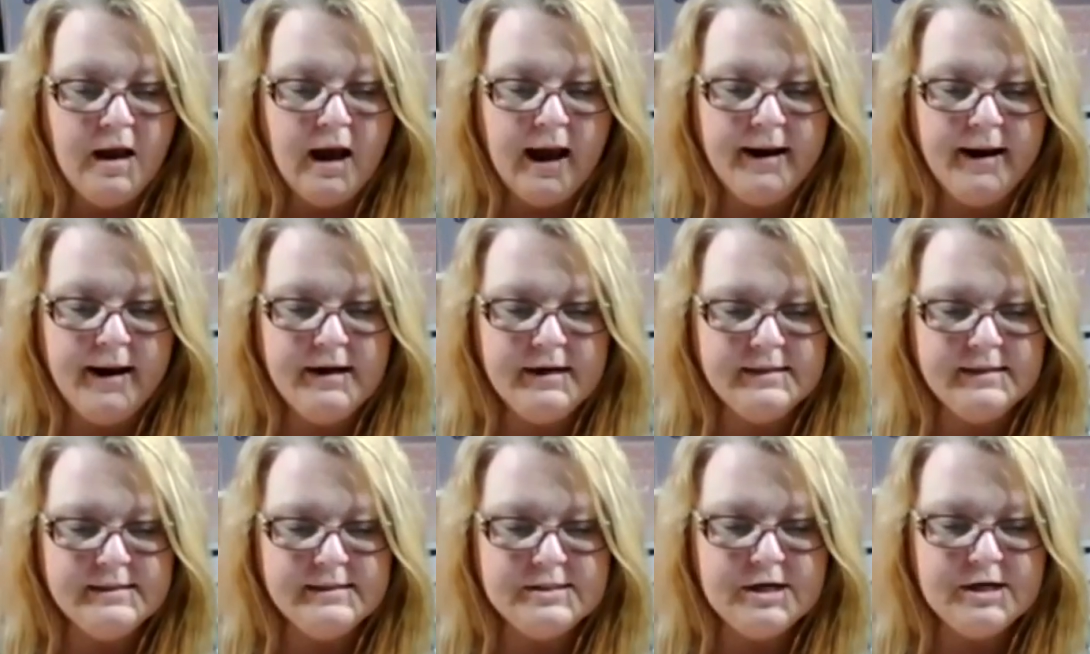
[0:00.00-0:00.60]
I'm going
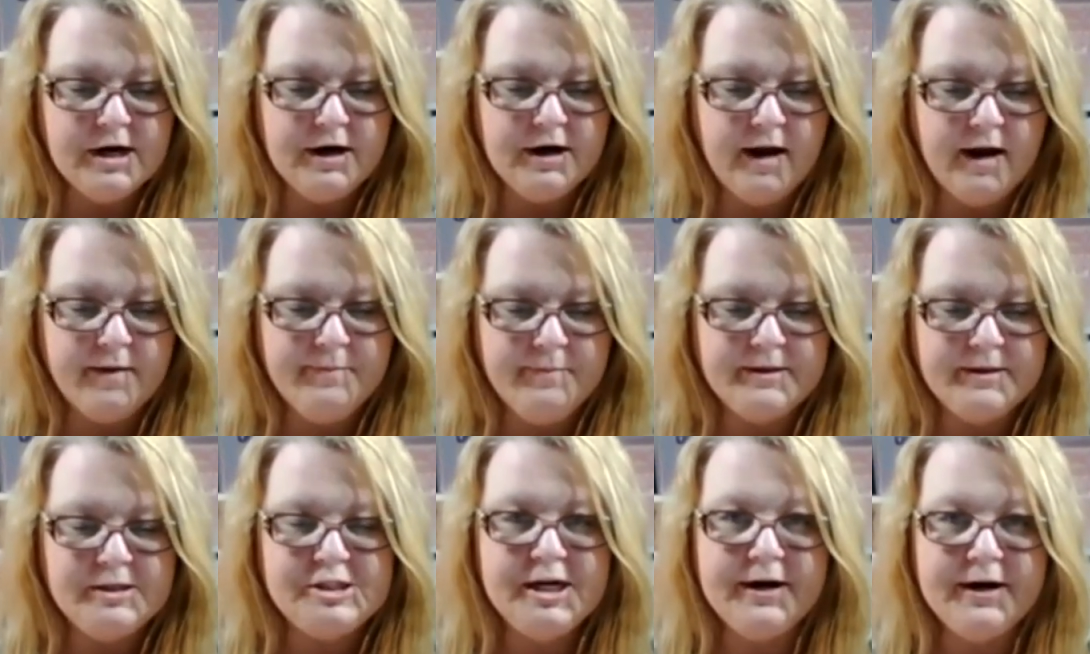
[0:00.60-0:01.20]
to start off
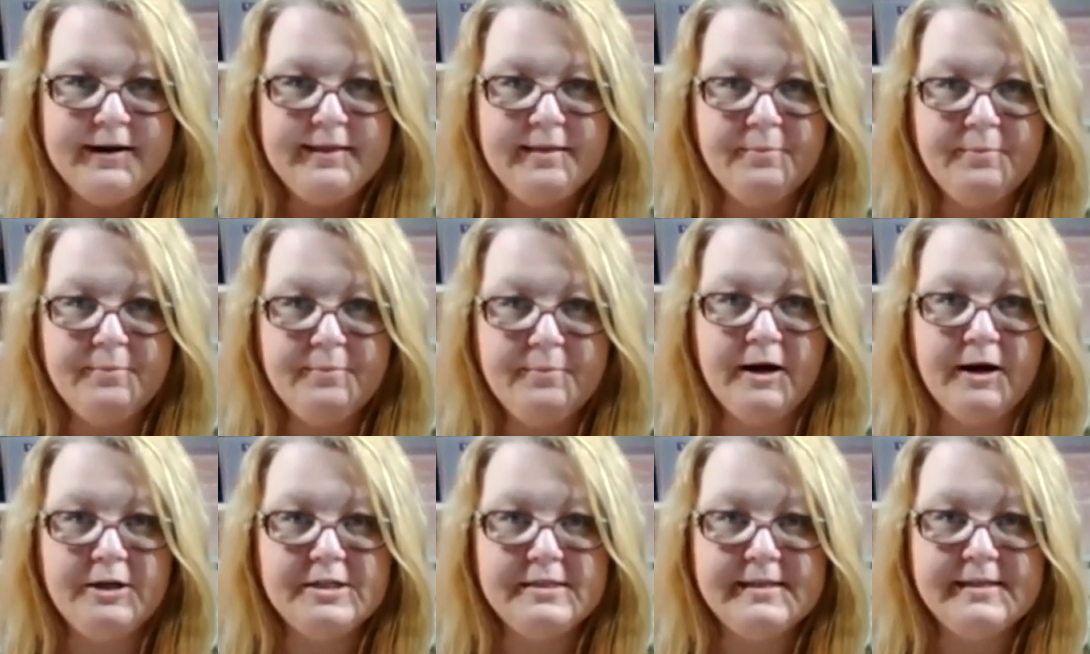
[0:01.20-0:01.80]
by sharing the
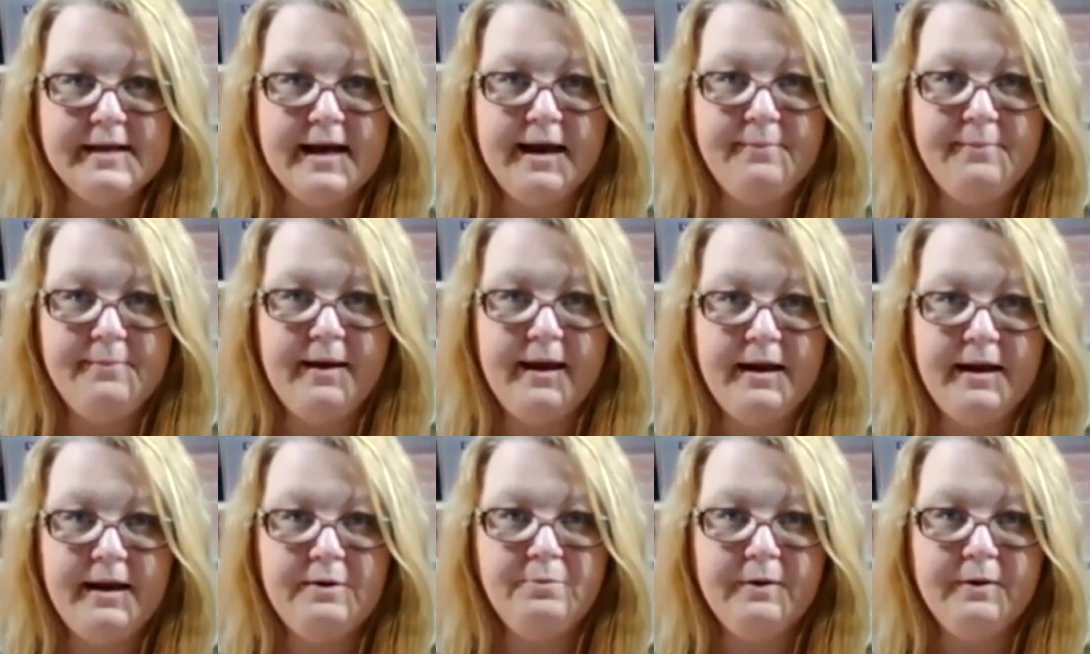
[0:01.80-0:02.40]
projects I
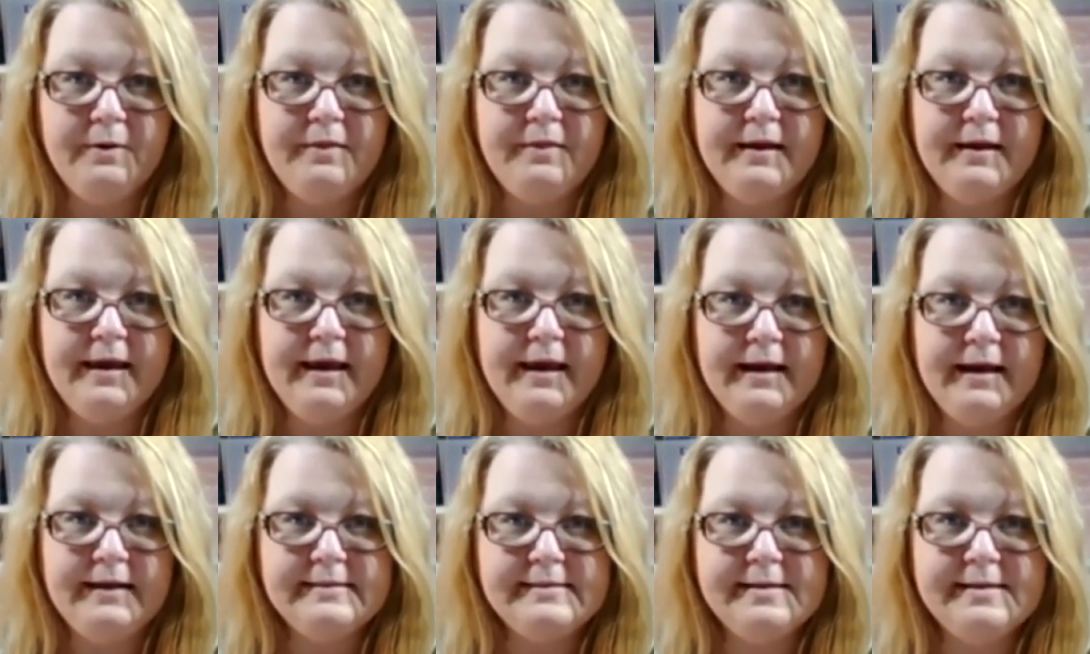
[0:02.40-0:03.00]
made with the
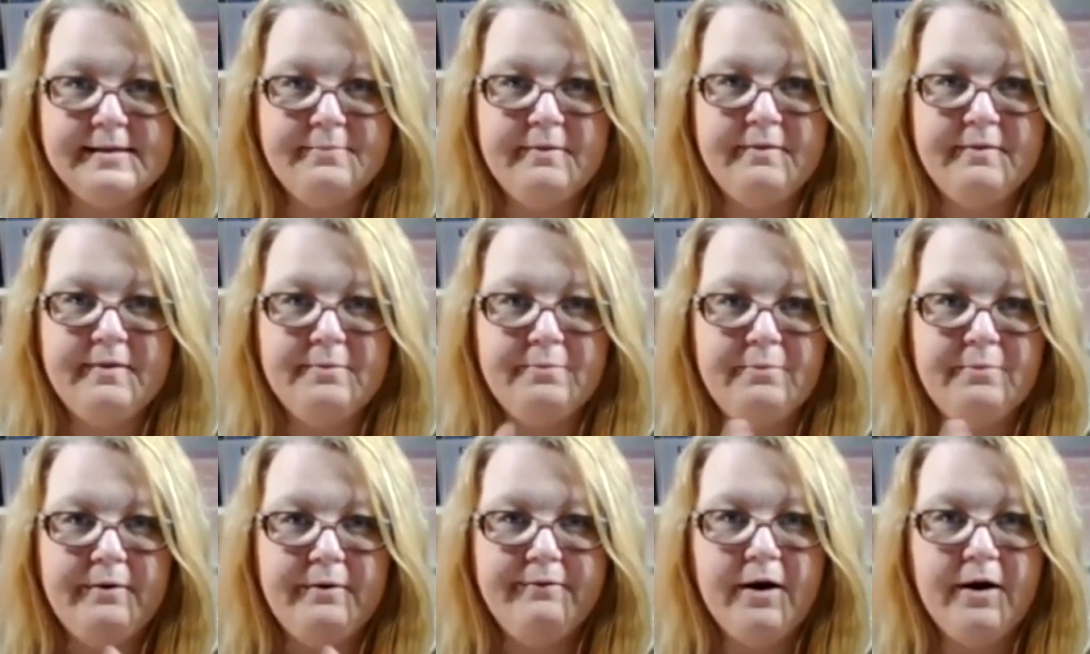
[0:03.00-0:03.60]
kit. Some of them
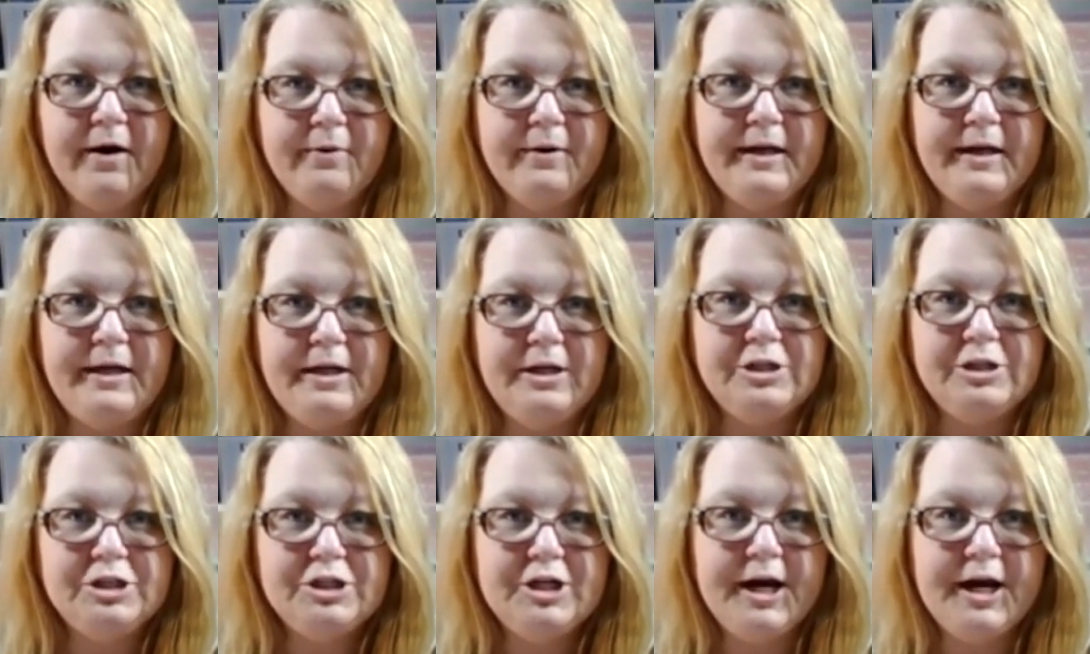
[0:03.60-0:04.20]
we've
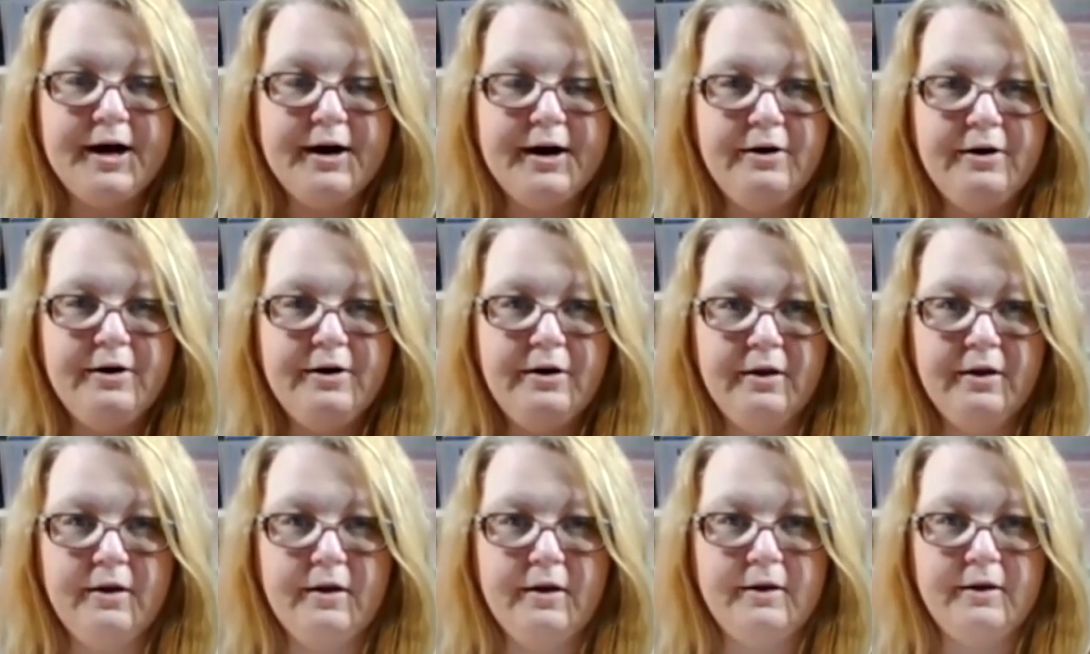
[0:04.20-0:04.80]
already shared
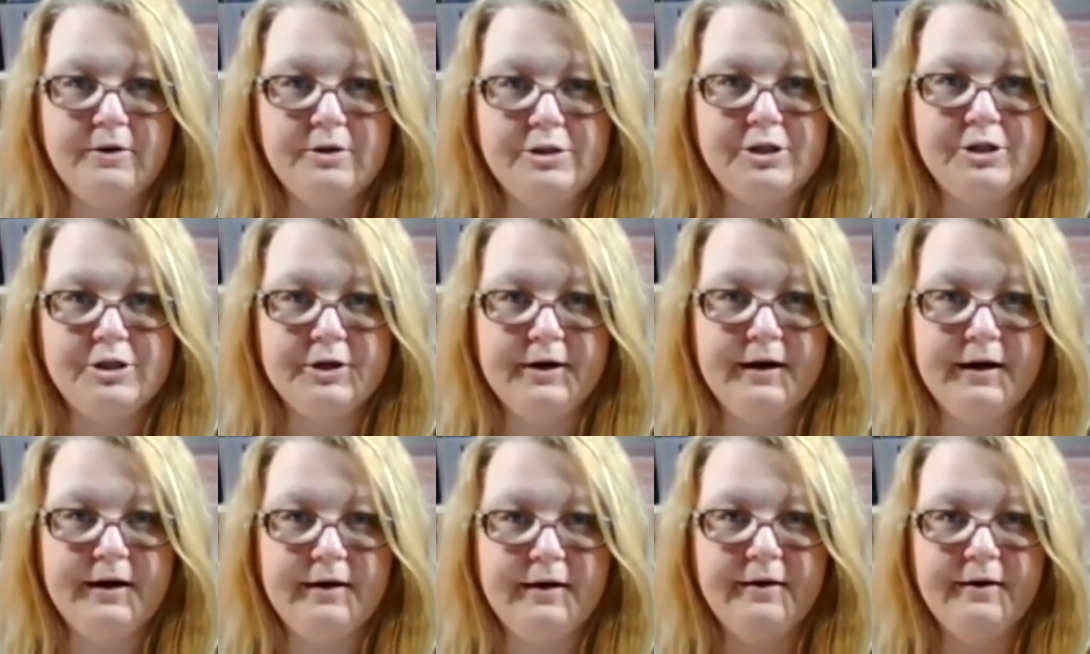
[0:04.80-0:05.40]

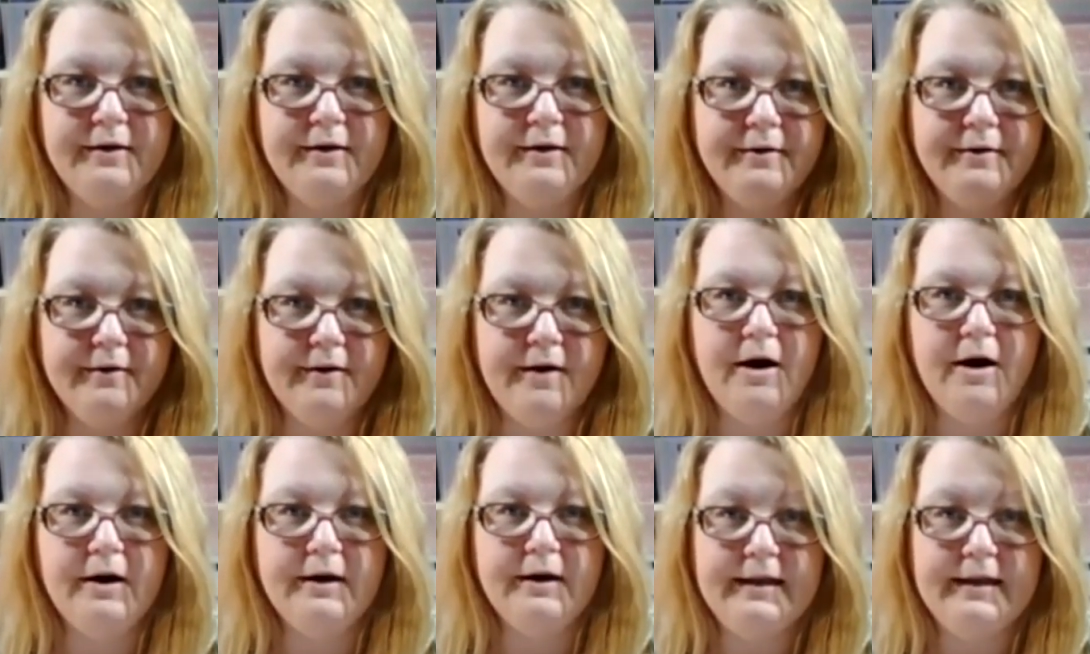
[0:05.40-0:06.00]
during
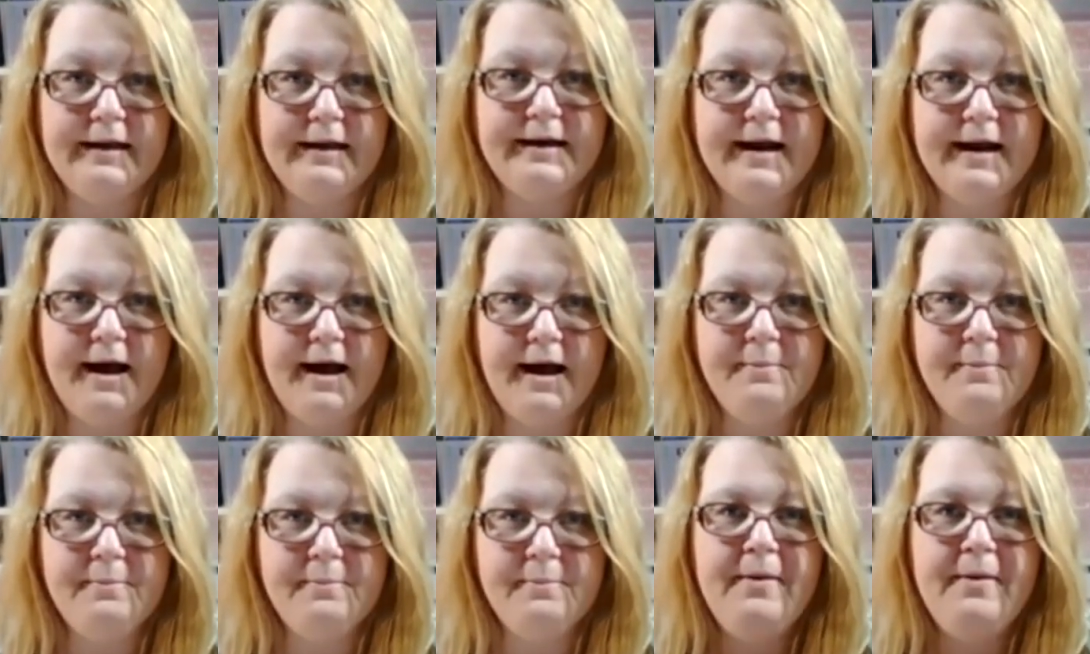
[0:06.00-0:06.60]
our lead
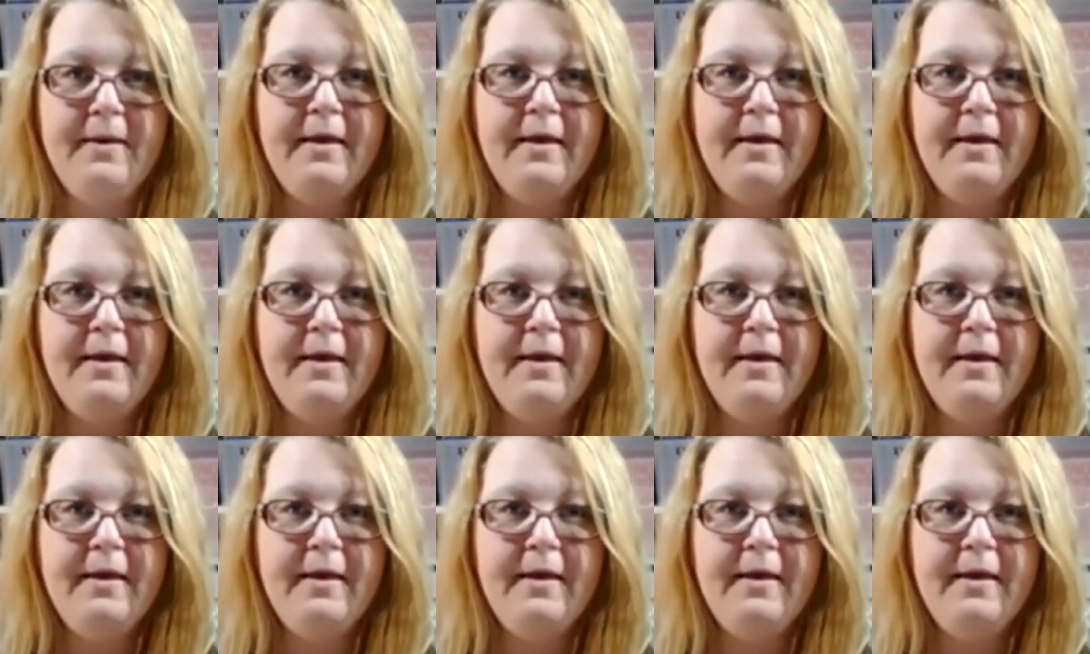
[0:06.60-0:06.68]
up.